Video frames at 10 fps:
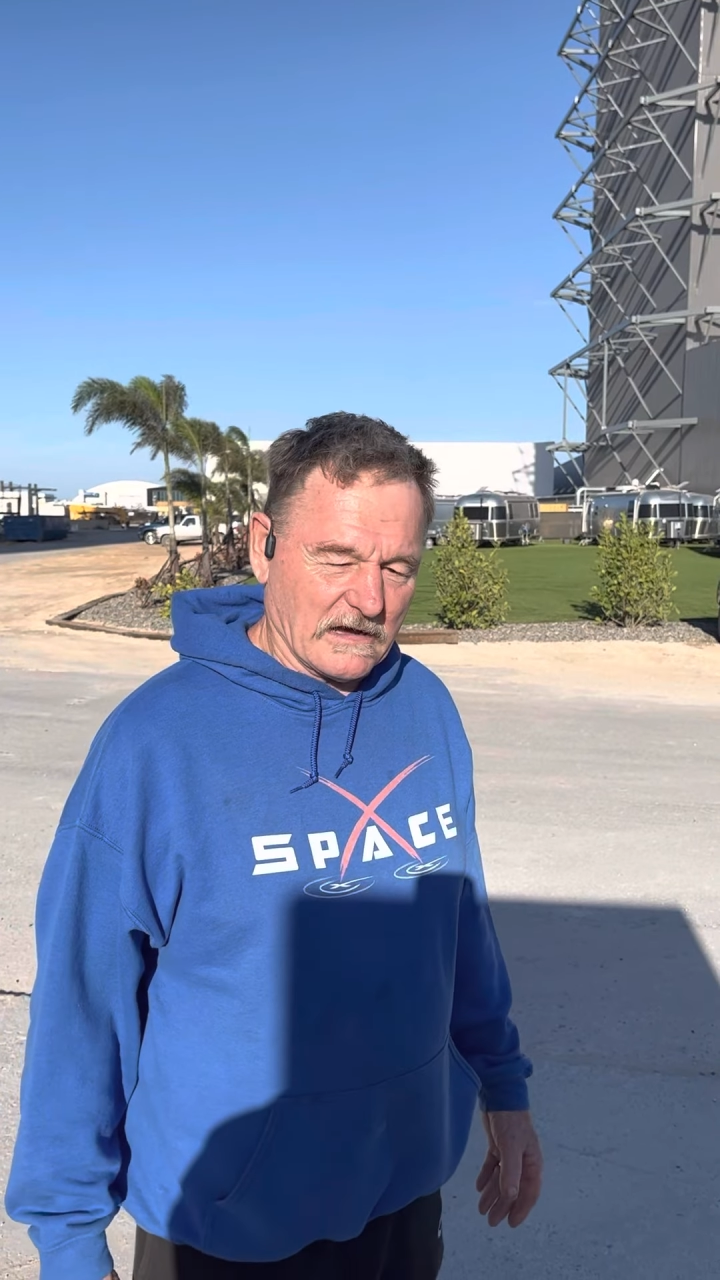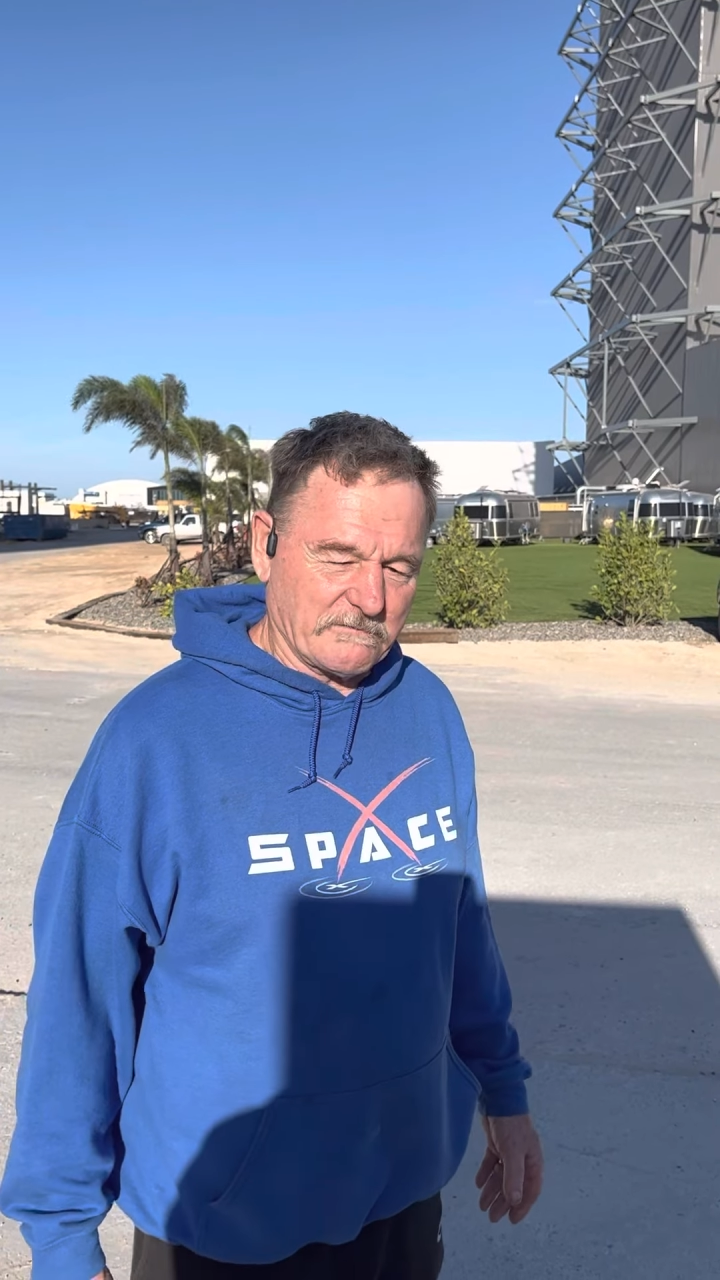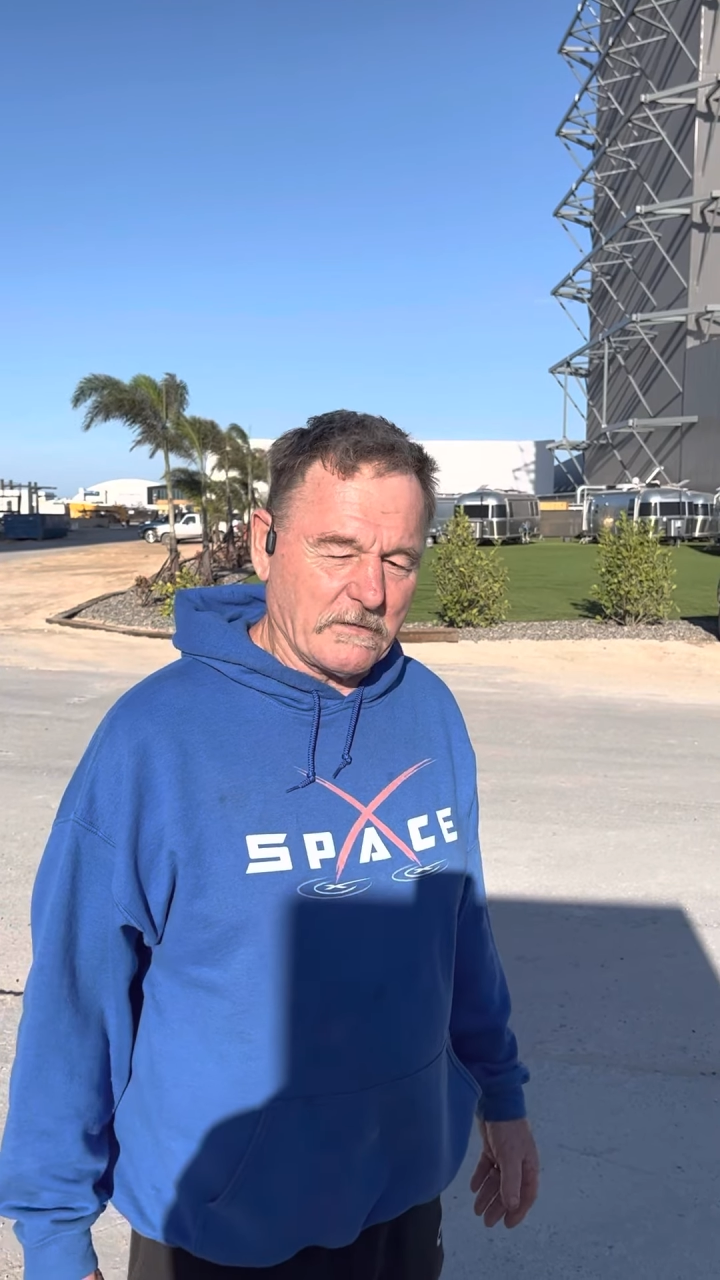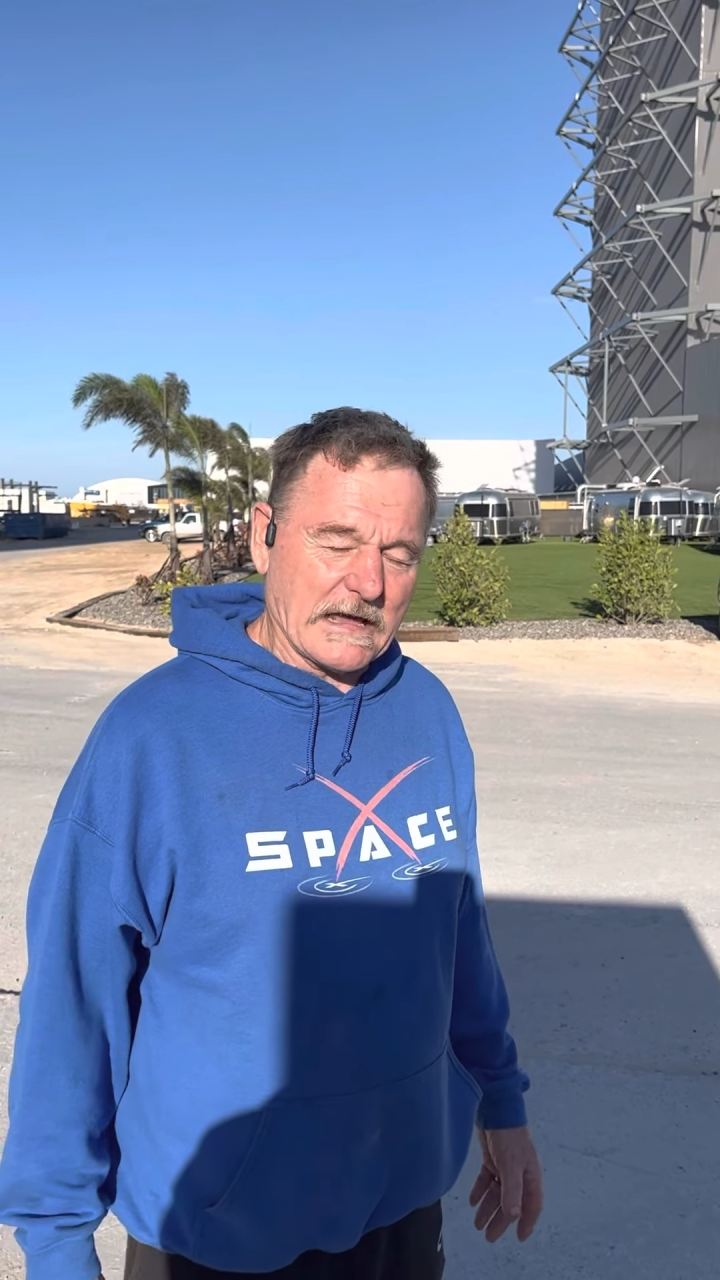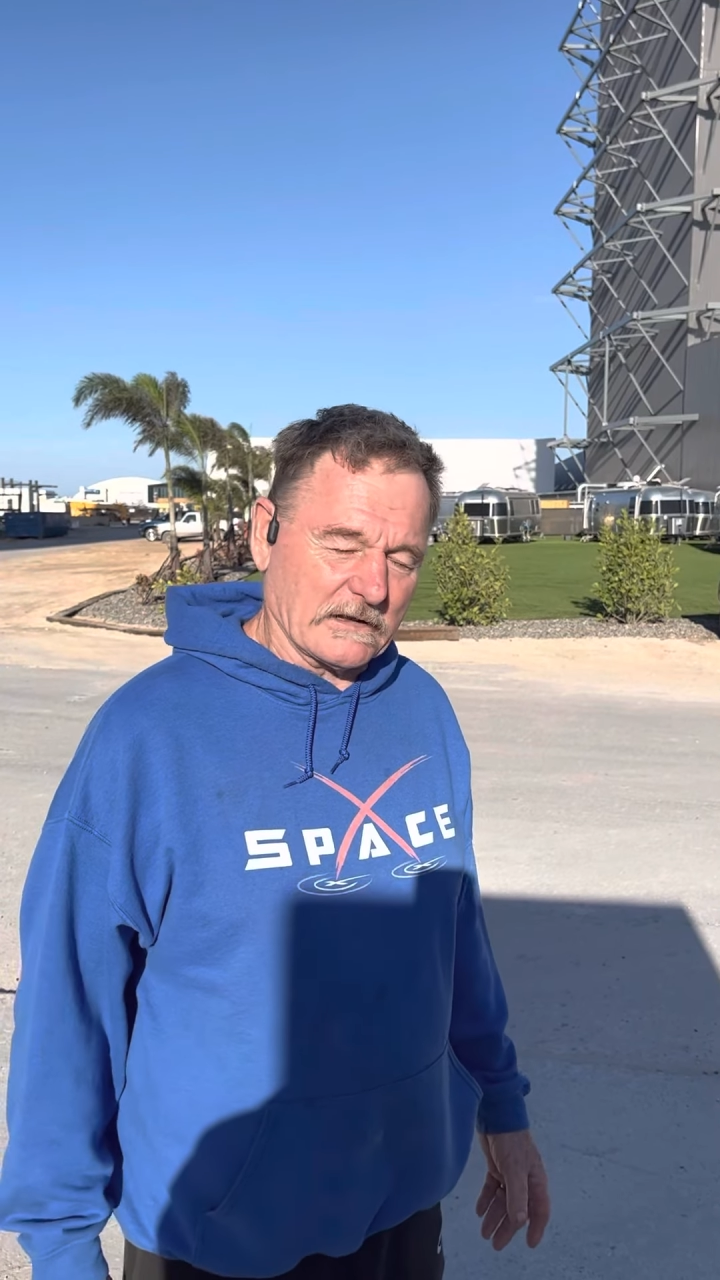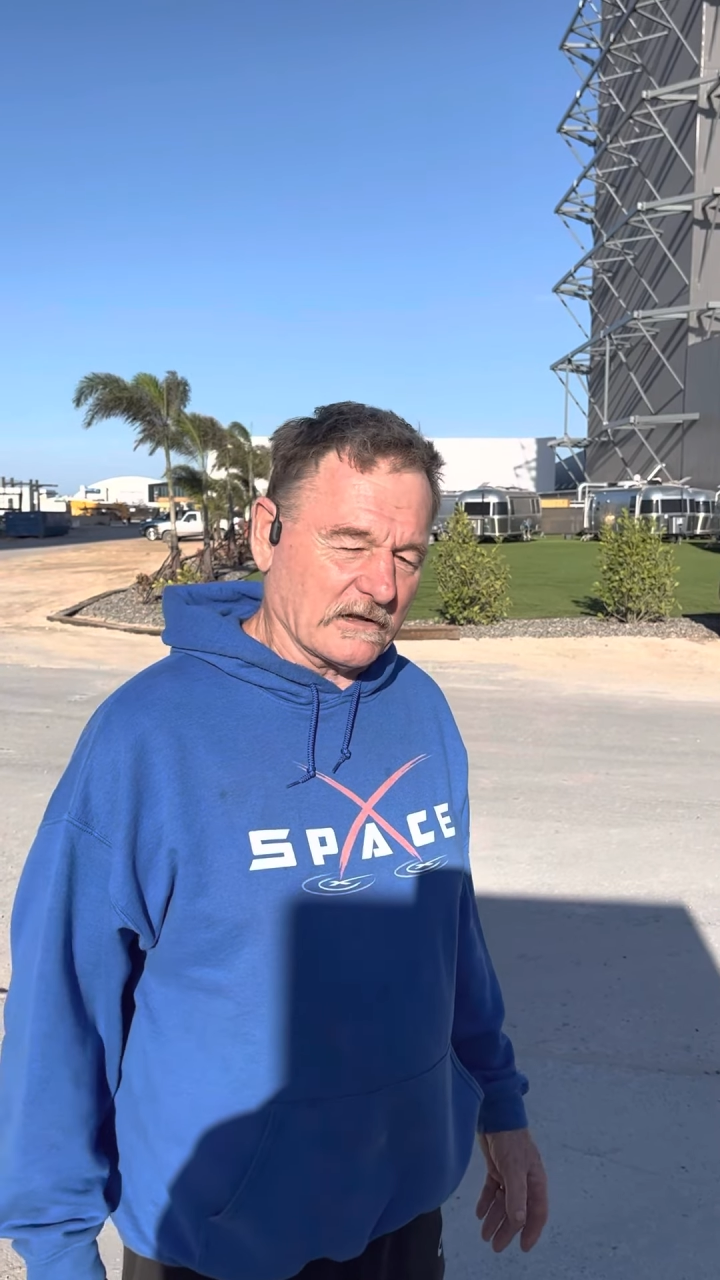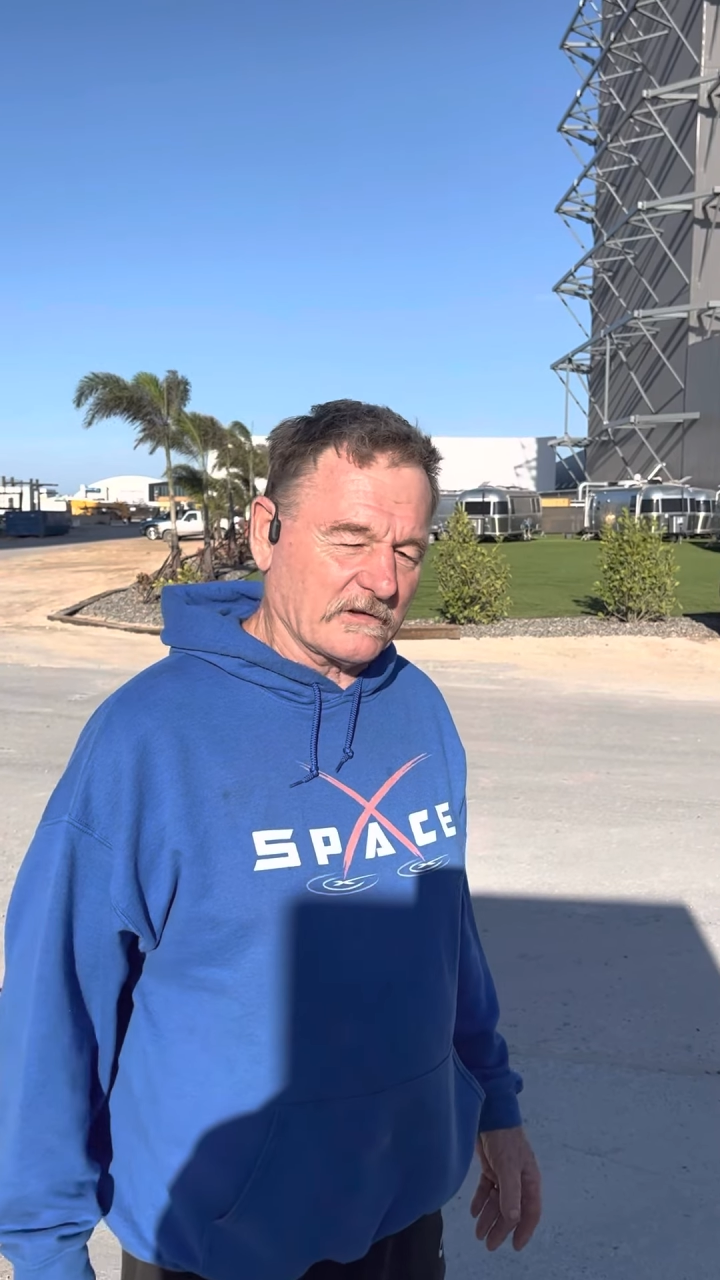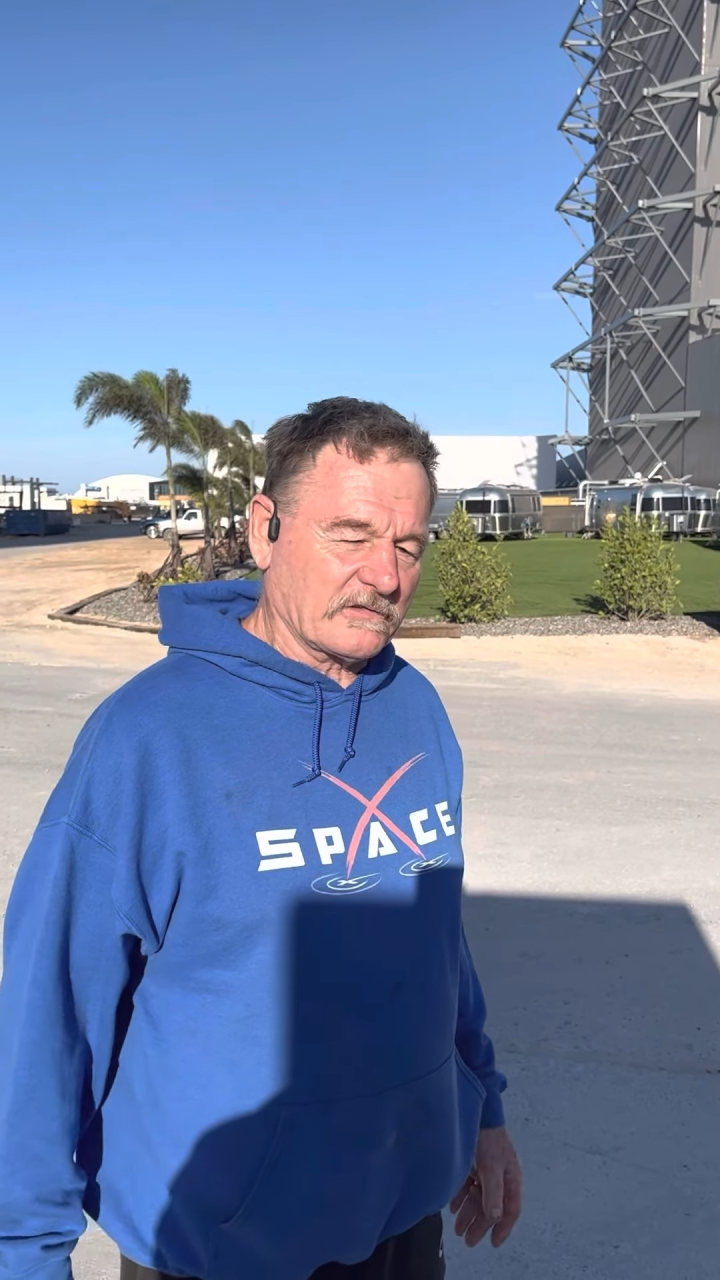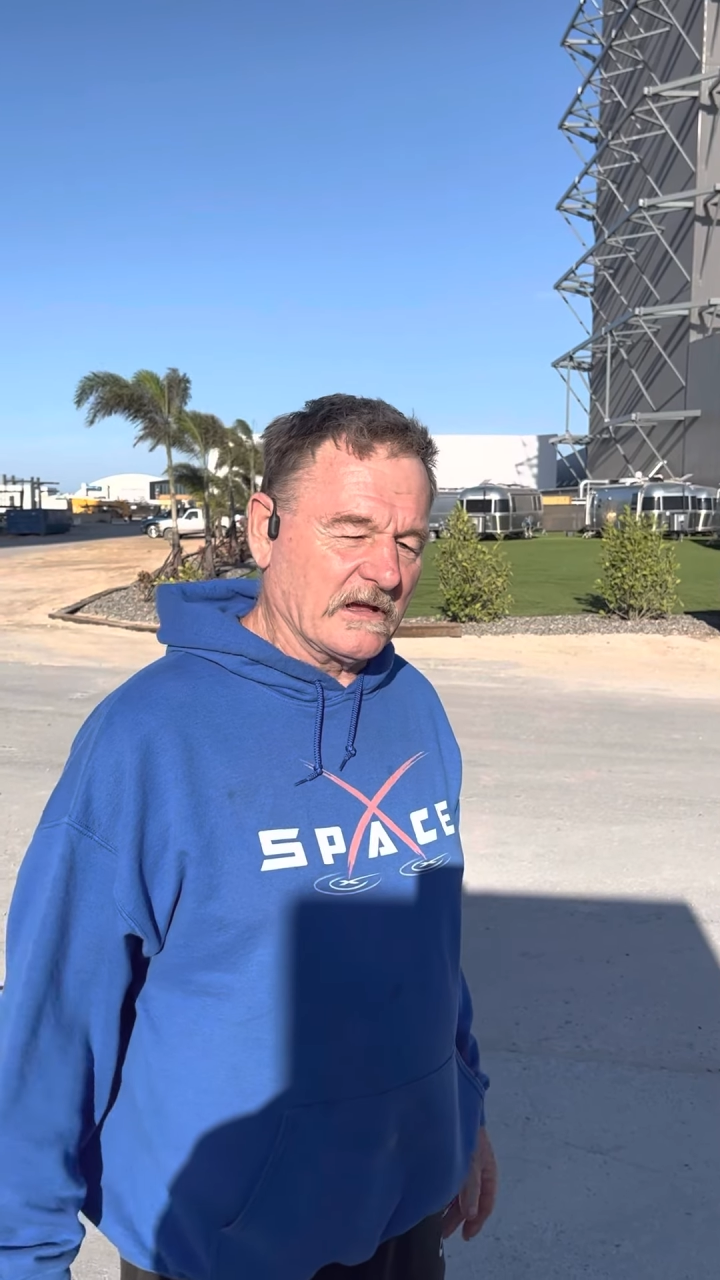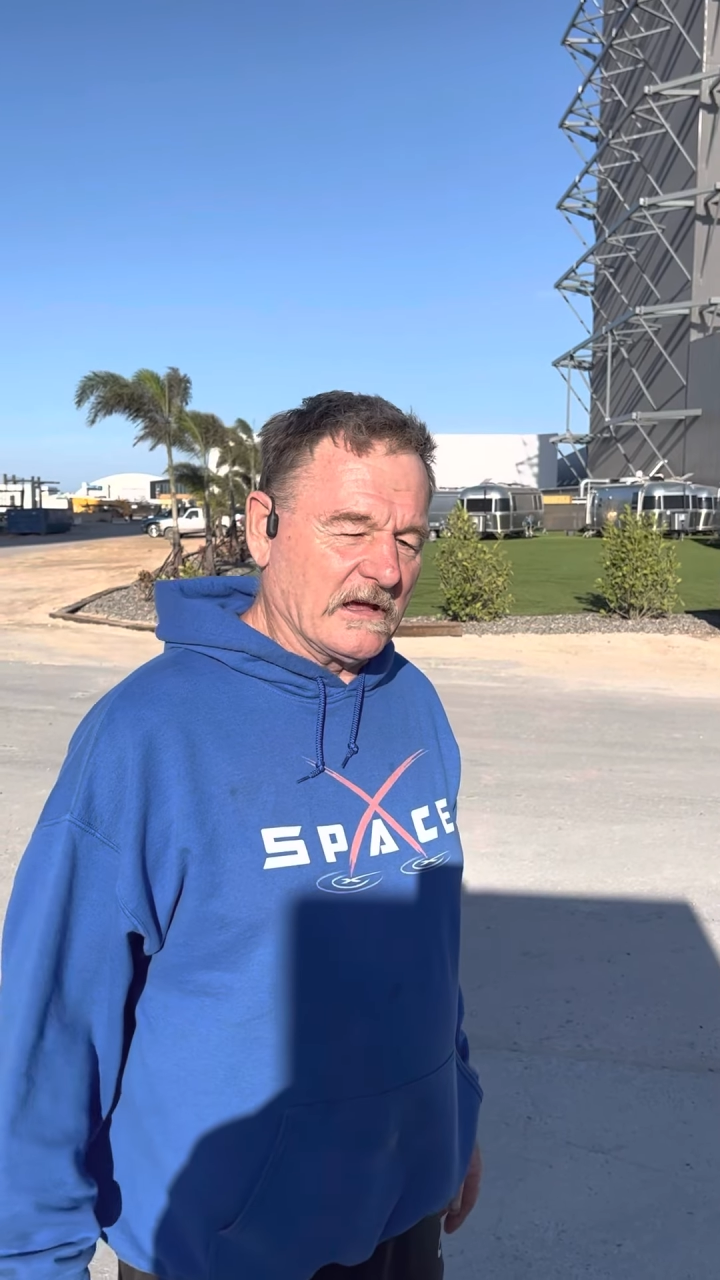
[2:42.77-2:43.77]

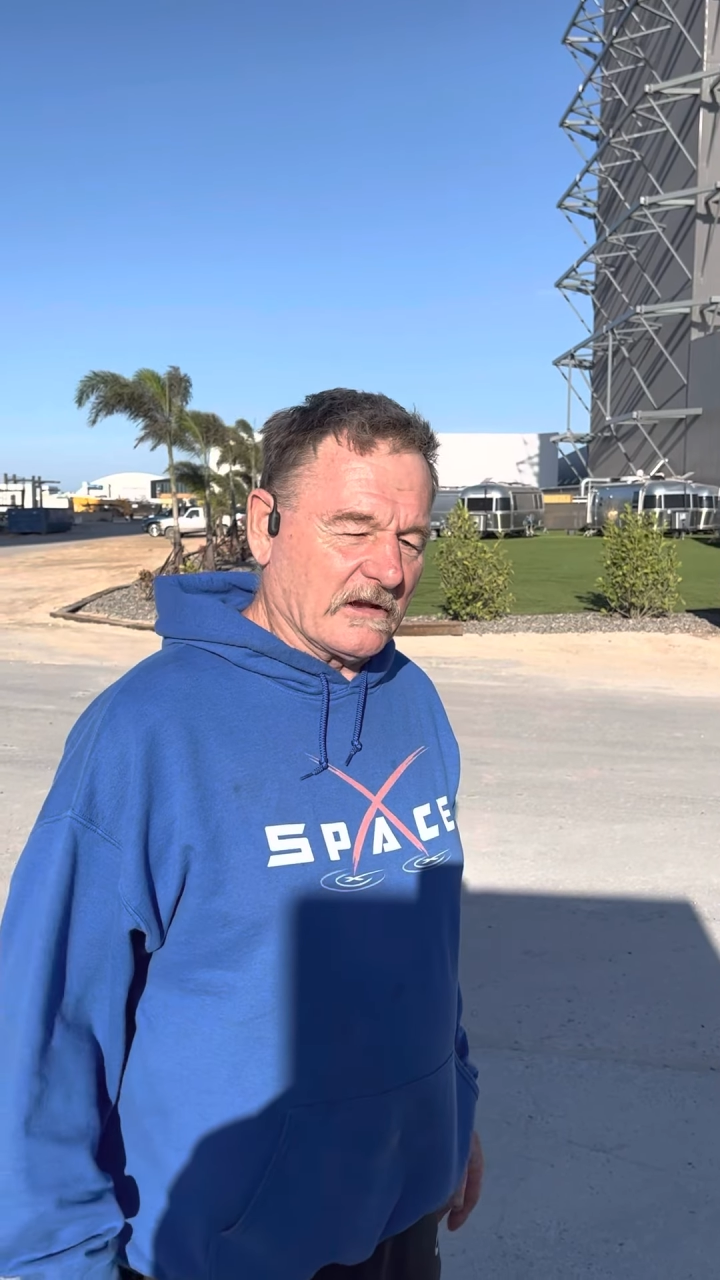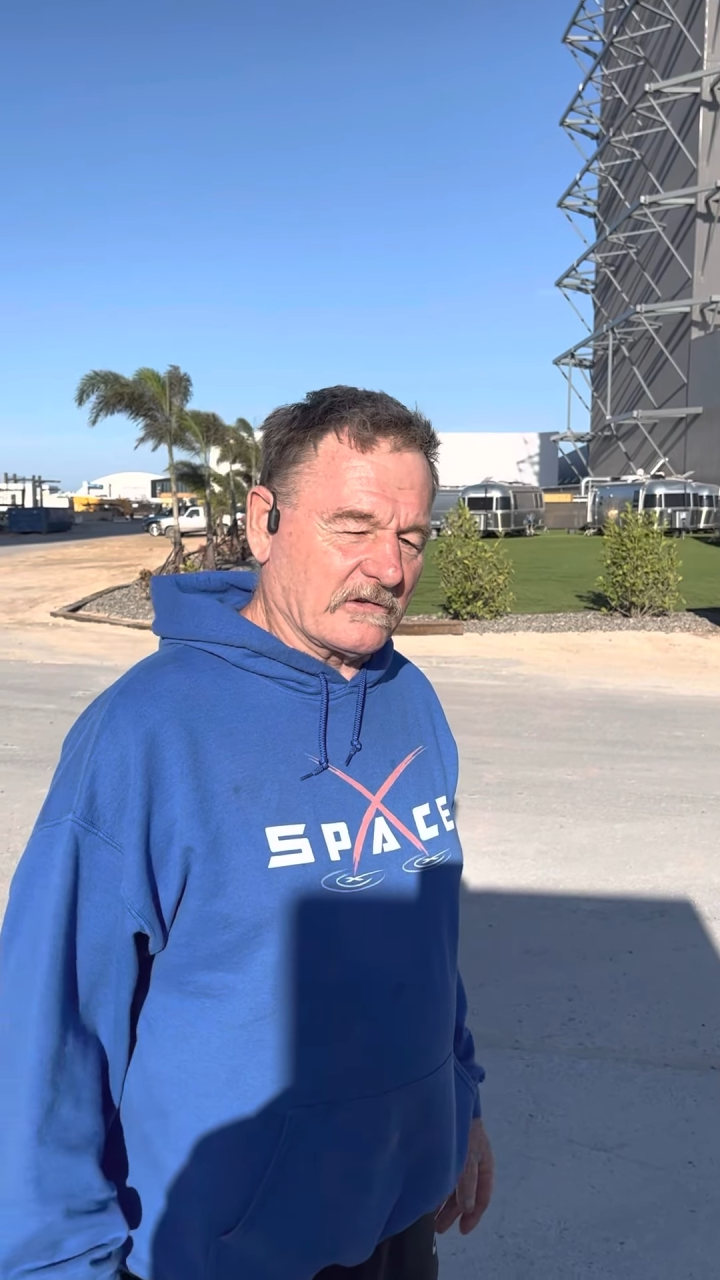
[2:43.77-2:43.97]
finalists